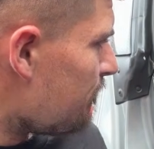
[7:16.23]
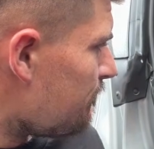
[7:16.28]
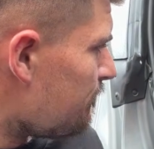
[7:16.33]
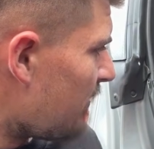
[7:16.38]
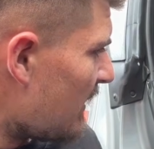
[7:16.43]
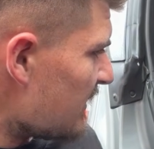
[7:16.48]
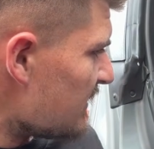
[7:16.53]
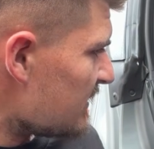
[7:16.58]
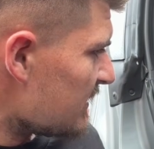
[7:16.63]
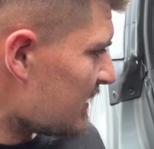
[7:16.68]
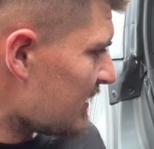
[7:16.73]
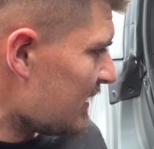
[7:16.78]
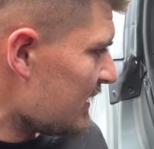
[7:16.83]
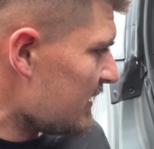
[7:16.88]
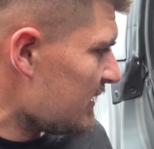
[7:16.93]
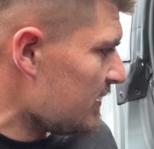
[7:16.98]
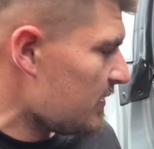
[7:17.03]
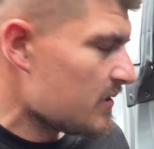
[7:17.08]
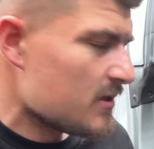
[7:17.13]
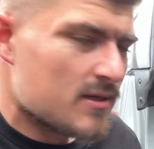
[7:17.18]

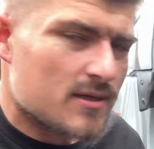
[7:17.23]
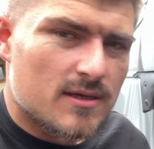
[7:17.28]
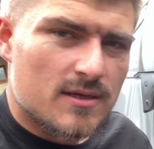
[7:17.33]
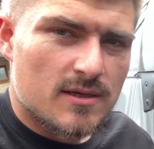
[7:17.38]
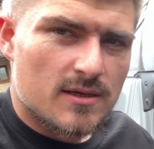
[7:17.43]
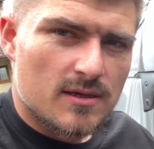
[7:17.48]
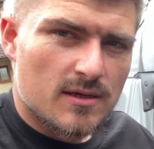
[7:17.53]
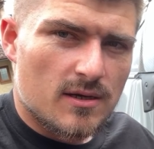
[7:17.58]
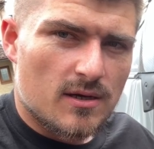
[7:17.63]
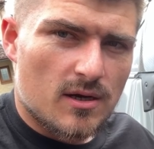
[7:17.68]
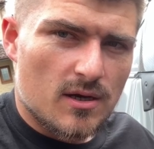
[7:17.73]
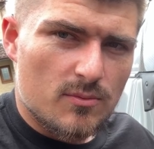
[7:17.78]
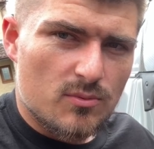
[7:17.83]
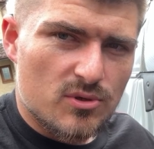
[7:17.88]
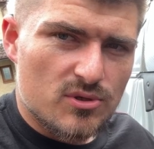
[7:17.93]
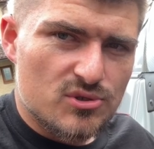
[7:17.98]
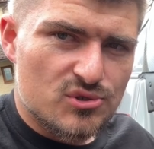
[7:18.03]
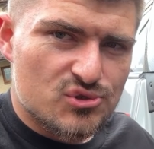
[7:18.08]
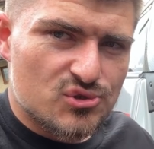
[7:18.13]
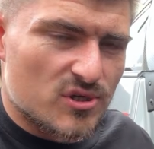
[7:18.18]
Basically, I
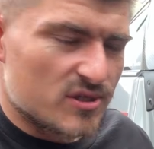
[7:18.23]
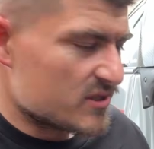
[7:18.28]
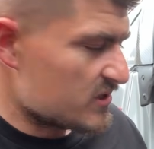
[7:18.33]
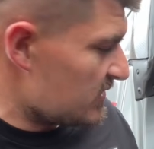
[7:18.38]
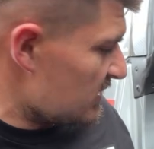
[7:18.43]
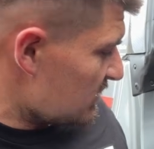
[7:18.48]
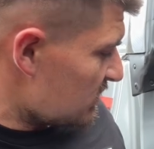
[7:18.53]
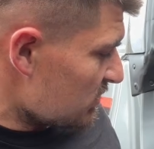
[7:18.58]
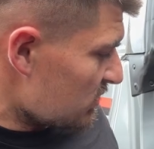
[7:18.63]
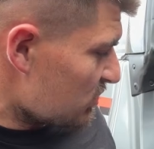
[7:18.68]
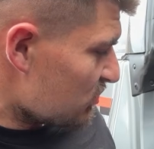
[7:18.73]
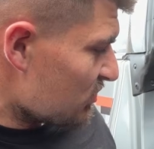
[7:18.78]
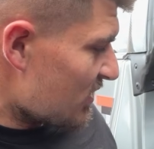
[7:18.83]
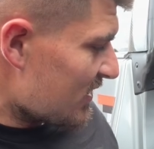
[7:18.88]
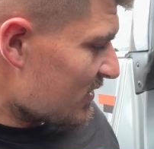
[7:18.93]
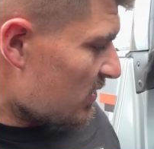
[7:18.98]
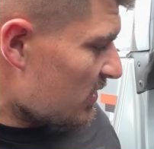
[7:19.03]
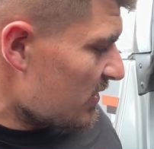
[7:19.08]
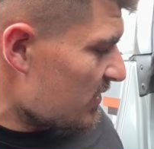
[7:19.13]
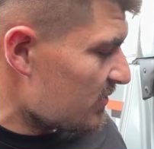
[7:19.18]
wouldn't trust this on a
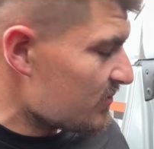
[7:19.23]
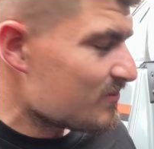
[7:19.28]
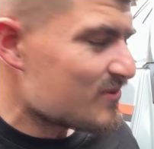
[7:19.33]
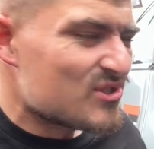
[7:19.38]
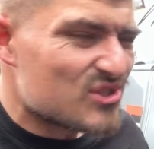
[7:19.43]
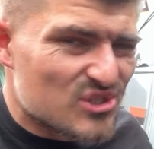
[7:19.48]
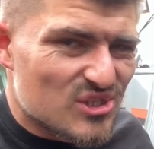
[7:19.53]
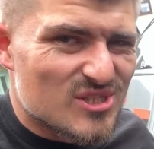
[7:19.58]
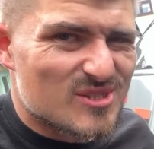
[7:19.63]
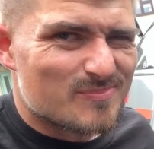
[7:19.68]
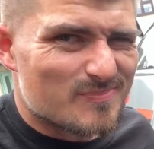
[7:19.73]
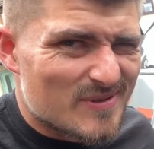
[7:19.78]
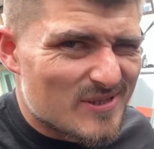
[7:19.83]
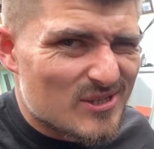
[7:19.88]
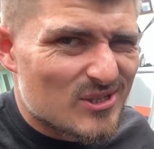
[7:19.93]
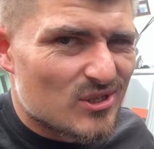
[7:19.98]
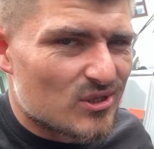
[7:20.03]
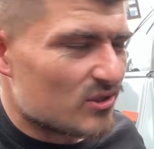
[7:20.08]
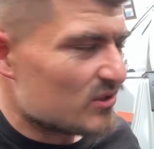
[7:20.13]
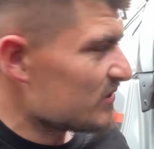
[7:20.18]
track either, just
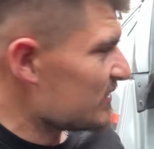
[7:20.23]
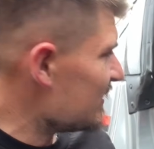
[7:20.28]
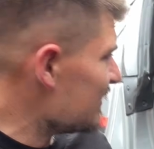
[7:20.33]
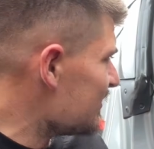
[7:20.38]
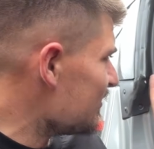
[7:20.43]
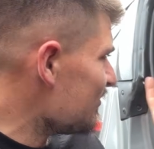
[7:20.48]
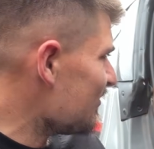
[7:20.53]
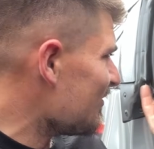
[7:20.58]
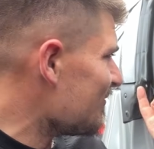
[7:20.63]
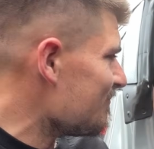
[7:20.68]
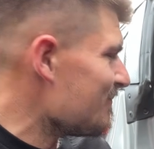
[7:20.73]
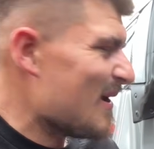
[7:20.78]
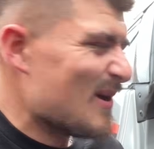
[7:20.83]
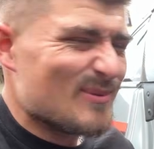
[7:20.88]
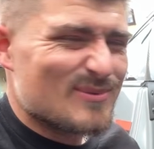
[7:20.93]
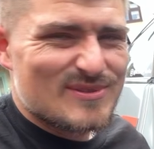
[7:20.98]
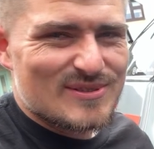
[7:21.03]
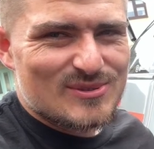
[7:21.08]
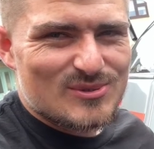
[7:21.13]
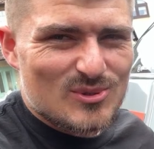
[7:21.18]
because it's not
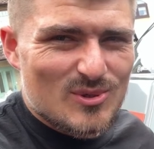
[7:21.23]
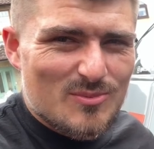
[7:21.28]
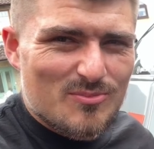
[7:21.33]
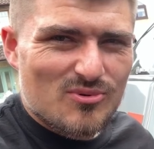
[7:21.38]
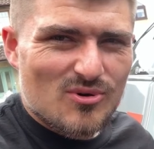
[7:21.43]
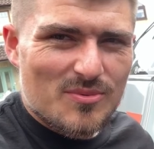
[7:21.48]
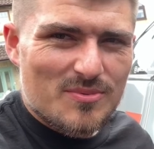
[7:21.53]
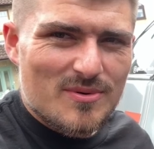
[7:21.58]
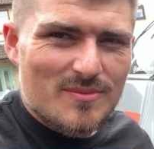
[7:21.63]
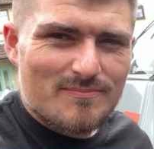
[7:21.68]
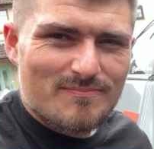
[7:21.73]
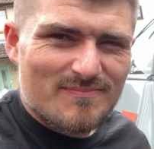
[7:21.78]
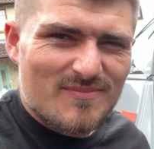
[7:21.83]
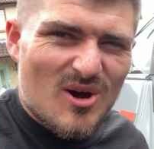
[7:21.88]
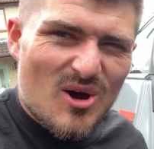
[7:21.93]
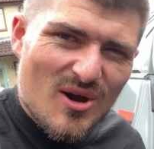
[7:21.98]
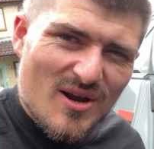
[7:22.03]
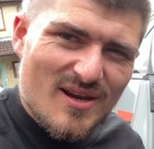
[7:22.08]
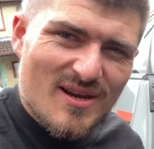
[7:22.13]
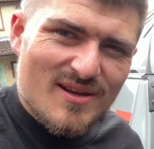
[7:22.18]
mounted to a proper
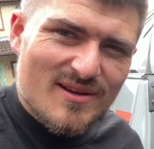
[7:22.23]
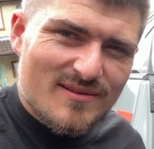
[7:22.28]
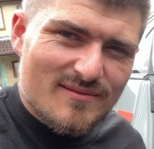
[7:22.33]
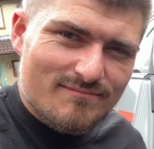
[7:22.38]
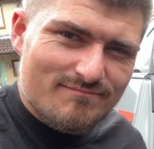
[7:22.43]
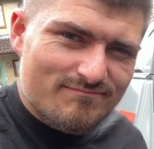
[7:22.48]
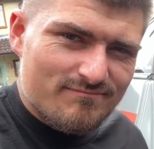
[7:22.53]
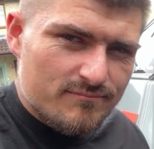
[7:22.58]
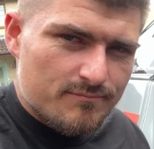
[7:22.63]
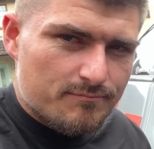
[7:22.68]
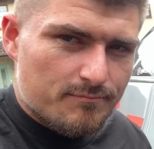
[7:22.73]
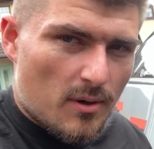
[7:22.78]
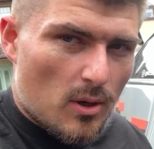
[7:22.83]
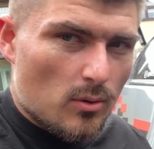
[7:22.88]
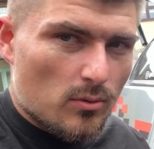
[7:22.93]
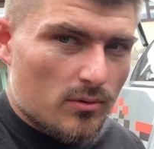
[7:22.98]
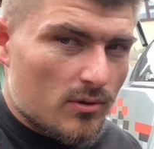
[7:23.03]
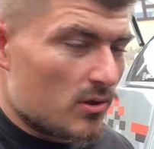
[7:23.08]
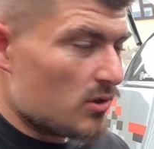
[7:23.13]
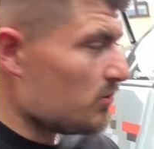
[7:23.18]
eyelet
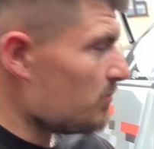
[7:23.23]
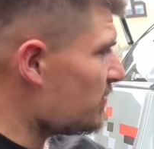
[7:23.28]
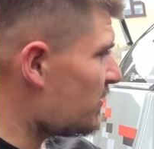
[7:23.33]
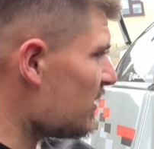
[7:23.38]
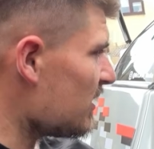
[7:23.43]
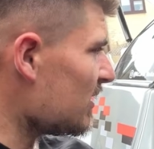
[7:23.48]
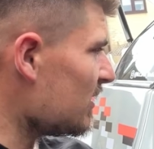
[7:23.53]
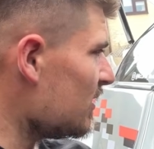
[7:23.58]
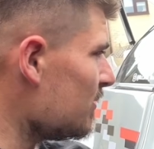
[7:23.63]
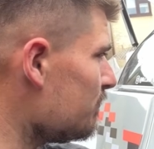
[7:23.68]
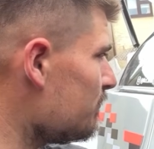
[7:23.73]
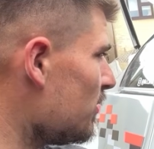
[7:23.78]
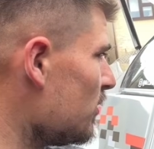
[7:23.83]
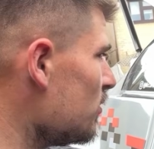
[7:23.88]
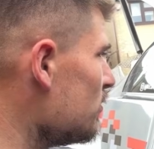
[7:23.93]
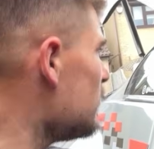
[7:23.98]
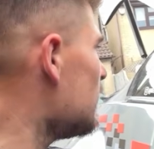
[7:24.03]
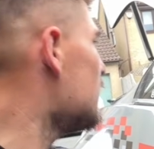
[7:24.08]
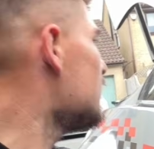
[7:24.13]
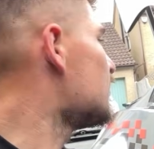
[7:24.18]
bolt loop thing in the
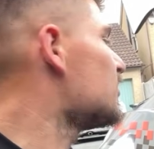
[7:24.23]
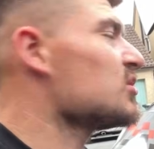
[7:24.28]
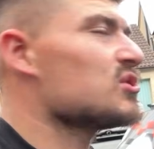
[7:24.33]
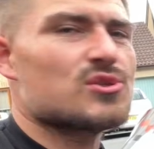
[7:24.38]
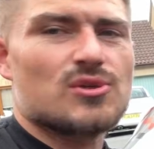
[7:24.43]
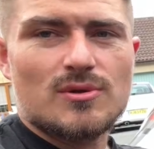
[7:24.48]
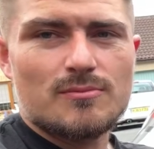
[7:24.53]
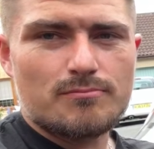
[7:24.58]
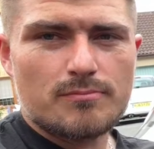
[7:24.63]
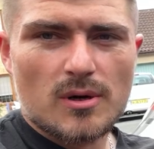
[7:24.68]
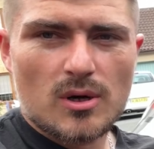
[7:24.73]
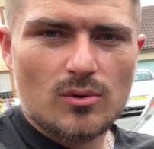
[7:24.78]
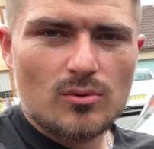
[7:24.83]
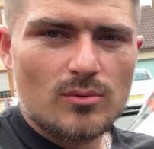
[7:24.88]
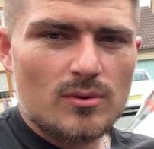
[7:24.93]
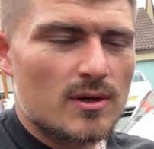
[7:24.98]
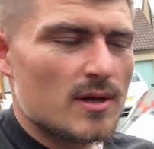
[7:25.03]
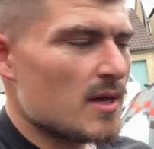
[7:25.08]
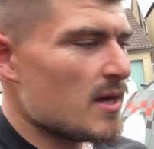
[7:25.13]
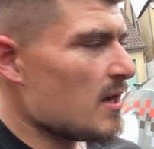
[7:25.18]
boot. It's just on a bolt.
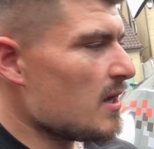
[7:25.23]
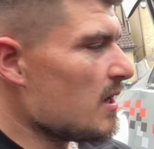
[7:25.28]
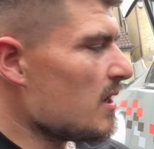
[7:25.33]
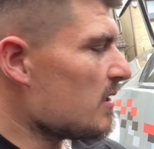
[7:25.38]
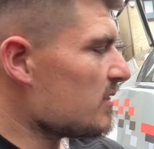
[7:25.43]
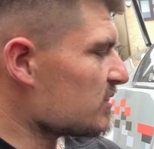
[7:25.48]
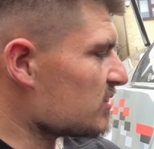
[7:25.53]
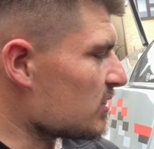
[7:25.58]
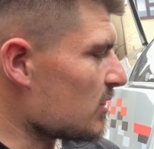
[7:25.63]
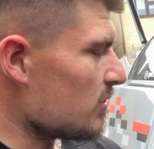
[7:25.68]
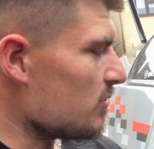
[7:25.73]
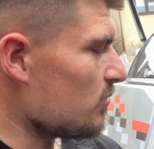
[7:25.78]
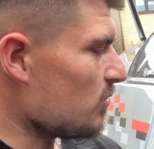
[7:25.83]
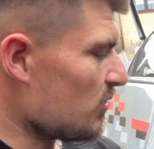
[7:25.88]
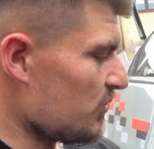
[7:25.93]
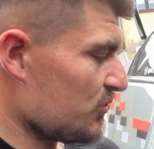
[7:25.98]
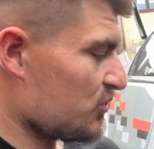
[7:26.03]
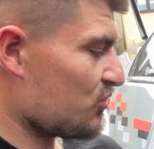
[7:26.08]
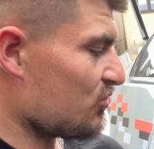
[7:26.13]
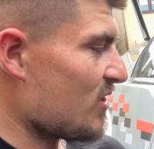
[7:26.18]
So
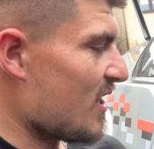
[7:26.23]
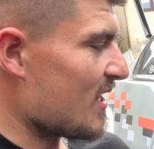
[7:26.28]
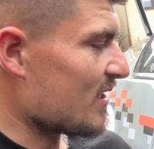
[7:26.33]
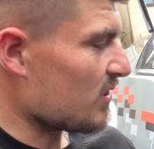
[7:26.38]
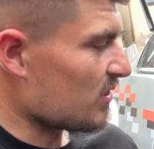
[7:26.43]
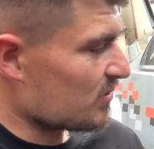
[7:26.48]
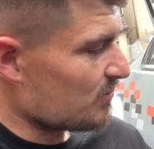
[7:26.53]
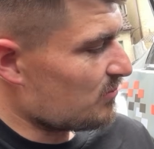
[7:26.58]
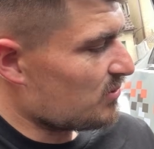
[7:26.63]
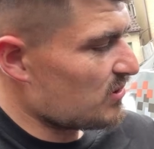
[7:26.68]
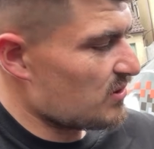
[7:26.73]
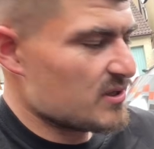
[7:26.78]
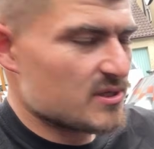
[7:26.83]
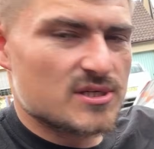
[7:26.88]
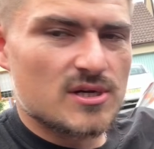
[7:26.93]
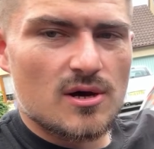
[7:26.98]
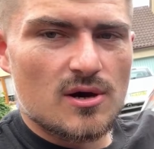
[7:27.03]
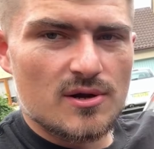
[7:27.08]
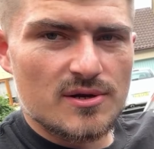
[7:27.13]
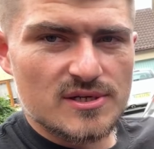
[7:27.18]
on track, I can put this
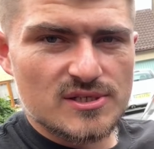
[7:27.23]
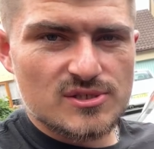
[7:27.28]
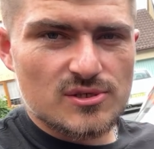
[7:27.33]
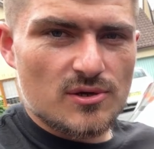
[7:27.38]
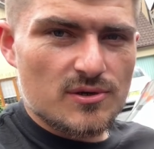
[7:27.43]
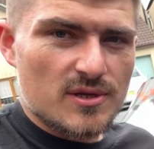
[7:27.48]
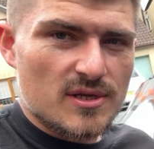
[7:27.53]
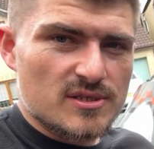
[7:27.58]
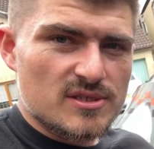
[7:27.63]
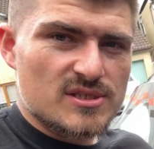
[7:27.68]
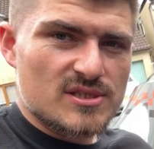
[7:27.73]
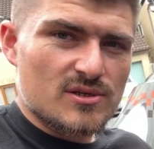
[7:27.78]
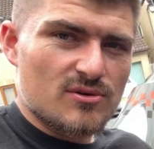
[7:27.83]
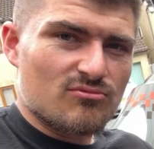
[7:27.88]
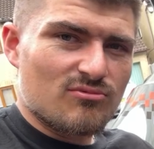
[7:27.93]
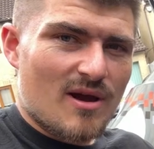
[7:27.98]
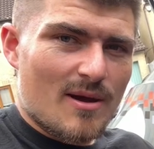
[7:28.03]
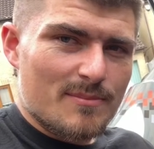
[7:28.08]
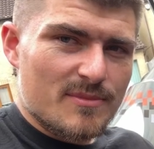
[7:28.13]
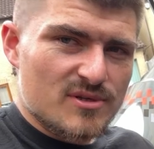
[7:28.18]
harness on and still
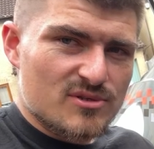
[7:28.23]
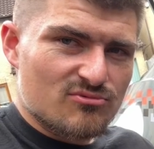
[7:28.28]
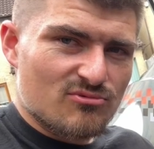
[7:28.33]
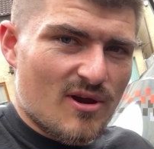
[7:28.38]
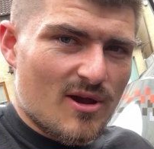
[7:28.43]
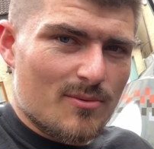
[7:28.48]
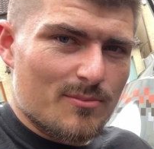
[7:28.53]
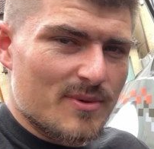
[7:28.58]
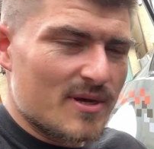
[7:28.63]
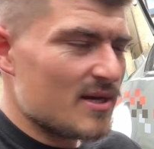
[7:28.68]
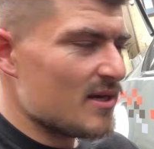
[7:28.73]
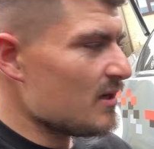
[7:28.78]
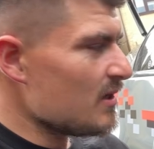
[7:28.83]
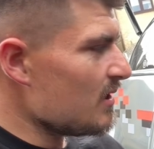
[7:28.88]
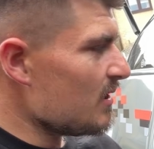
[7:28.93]
wrap this around me.